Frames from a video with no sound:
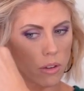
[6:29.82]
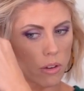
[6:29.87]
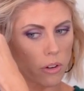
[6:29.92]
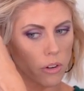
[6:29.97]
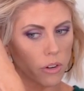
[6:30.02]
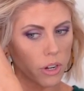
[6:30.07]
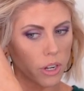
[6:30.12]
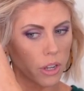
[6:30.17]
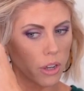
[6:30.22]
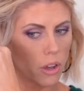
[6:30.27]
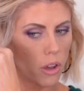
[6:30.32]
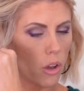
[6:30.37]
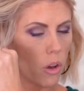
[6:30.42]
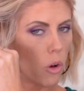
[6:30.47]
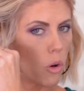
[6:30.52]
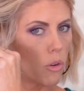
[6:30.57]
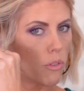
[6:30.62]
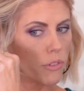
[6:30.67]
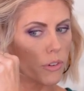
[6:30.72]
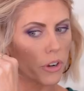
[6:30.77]
You're gonna
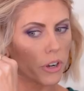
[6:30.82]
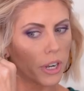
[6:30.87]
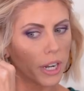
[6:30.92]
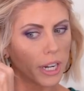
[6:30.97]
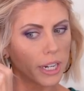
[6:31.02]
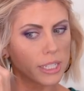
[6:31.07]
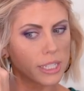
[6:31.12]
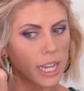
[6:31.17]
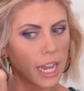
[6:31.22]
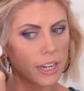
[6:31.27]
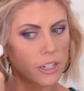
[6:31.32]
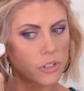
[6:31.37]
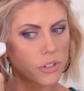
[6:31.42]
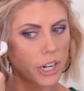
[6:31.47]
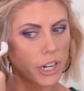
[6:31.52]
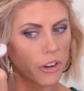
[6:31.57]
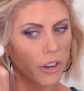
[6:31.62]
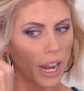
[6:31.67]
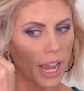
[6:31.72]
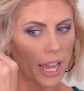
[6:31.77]
over
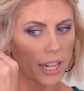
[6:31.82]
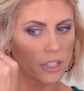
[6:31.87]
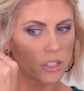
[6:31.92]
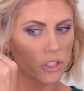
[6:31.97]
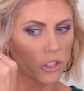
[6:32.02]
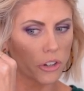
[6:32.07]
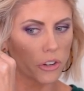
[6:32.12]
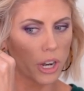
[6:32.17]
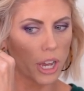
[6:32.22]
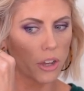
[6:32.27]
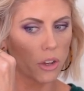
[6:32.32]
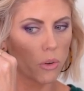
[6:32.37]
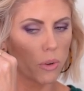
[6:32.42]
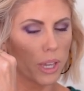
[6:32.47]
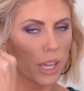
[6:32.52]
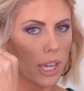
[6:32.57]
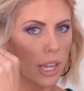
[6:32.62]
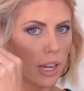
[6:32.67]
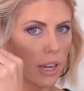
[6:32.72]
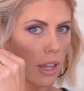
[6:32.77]
exaggerate your hand so you're not
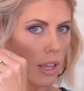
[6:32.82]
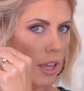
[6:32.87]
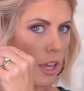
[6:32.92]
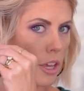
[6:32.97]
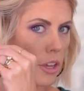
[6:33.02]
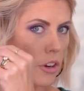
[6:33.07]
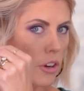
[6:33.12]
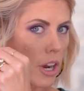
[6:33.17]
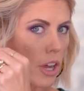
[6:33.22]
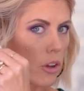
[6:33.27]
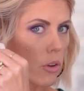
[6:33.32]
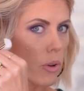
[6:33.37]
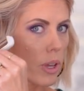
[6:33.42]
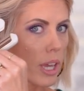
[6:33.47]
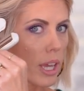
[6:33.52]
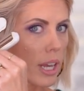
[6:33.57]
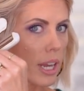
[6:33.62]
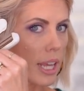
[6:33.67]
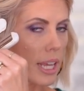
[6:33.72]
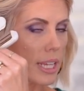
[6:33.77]
going in, you're not going
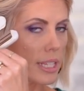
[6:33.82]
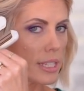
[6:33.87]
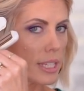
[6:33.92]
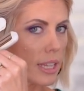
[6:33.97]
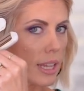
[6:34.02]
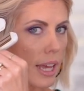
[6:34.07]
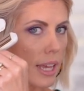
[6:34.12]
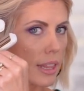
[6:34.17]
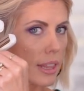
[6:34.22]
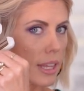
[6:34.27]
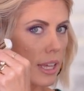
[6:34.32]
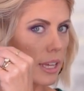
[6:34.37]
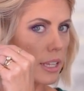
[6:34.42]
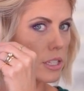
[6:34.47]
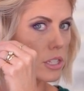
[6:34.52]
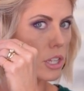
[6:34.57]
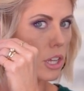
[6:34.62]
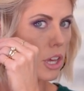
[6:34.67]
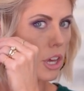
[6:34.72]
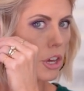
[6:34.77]
in easy like
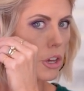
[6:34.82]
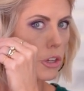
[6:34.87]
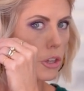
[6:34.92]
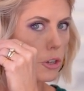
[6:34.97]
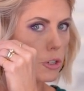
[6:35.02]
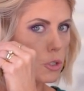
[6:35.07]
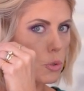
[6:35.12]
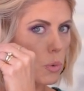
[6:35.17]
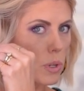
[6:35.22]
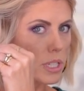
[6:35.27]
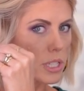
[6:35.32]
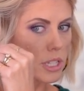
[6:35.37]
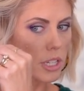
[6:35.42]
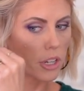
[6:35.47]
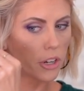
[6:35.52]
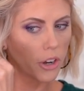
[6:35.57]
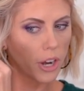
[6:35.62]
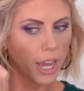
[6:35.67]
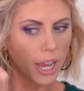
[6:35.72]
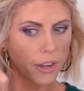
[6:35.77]
this. You're twisting
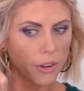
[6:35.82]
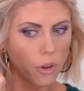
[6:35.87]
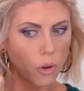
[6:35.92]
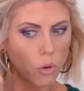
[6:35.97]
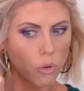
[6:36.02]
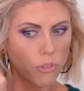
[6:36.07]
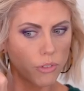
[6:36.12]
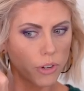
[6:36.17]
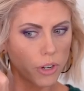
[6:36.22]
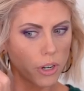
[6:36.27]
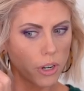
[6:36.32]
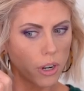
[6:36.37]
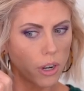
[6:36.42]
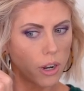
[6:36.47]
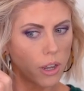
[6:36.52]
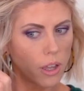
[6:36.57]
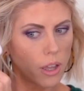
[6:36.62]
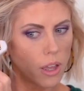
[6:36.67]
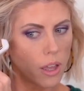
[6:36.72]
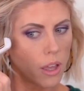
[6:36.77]
your hand over
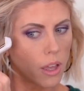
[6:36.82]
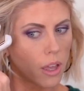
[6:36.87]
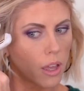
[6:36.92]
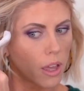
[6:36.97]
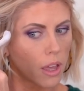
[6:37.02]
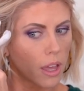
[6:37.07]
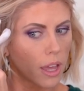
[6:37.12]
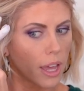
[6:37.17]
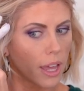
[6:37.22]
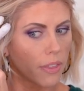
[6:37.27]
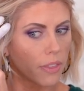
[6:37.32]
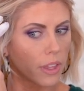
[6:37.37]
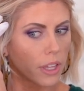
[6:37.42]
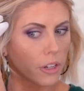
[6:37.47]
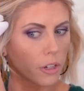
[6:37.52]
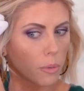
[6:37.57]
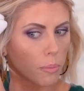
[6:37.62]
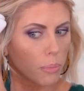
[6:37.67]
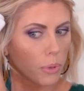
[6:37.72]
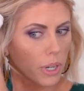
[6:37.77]
and then
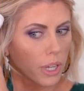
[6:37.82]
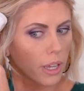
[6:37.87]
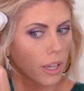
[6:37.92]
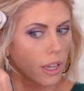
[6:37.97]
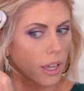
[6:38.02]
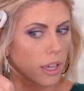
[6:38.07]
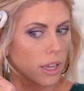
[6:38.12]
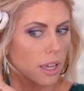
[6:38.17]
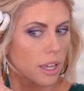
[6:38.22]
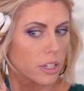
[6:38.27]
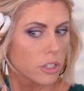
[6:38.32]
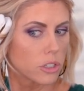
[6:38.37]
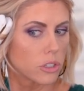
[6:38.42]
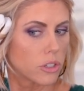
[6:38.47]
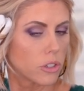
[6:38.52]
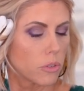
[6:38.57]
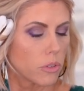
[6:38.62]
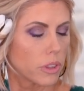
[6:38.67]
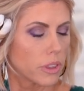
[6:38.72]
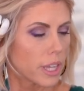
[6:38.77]
you're bringing it and
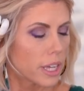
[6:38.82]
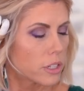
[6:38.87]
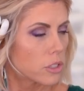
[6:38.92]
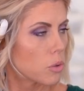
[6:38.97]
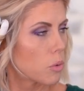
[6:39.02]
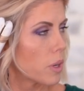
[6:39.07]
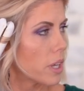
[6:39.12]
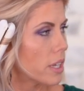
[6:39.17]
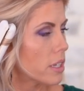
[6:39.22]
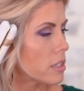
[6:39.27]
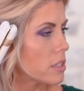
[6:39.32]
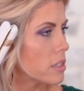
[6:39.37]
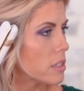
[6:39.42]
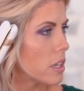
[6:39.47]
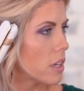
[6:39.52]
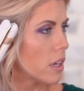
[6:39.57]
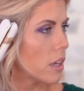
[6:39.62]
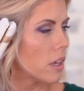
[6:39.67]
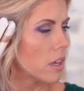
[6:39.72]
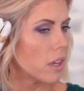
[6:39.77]
doing that twist
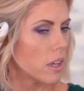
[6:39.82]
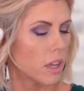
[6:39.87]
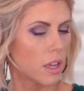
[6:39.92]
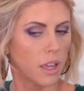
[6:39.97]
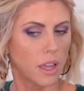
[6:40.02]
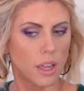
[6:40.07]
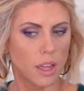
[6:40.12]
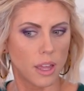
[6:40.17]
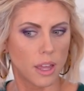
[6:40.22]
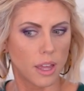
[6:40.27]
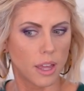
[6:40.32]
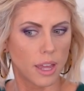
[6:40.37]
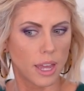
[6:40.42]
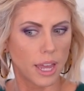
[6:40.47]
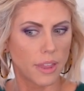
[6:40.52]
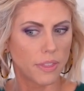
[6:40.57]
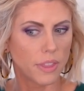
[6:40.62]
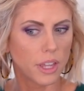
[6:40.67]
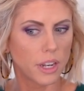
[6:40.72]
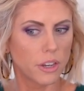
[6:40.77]

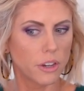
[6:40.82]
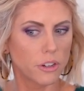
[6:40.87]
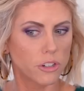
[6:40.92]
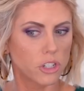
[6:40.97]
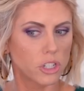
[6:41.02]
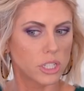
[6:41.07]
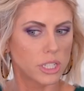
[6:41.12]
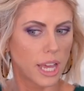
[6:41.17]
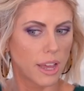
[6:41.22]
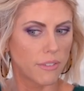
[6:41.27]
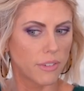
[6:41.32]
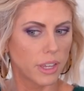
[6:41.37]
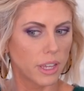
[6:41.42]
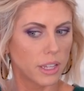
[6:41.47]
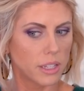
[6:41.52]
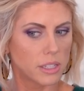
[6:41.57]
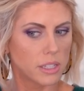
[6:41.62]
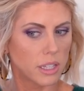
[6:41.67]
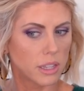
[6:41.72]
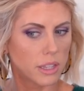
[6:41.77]
and then you're just having
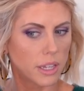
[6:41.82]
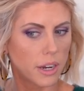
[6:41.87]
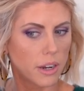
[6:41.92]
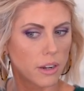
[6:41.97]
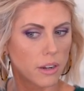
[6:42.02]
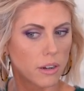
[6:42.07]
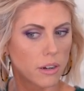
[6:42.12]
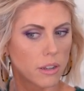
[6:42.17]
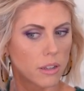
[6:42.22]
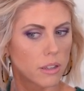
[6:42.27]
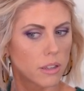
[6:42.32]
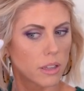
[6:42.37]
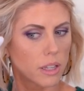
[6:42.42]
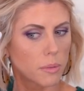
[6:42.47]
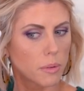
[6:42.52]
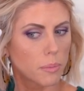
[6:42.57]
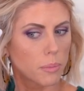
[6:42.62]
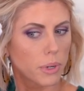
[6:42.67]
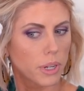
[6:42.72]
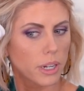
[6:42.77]
it sit there. Let
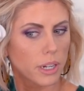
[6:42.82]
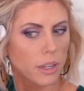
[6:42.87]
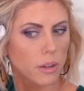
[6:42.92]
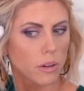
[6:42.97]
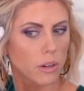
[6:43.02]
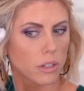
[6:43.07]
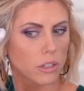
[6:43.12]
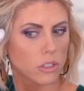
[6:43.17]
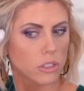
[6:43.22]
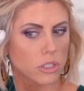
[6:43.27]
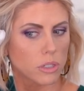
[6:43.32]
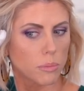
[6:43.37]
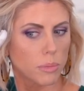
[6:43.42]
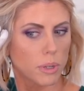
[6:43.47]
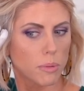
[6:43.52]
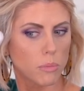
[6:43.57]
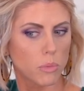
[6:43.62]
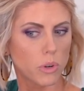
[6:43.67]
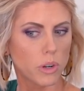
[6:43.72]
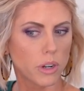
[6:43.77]
me bring it down just a
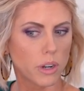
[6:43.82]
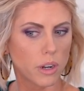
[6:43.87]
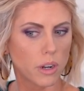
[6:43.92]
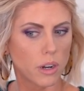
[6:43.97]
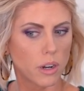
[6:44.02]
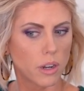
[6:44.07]
bit more.